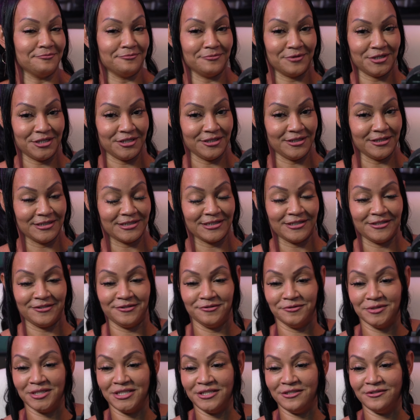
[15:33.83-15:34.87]
What are you looking to
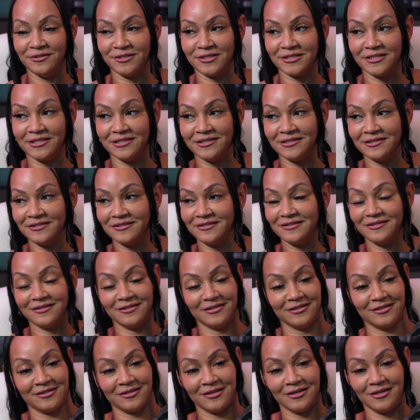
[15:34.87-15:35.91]
do in Houston?
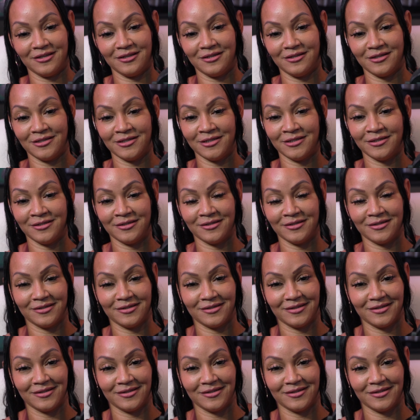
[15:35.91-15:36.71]
Let's get it done.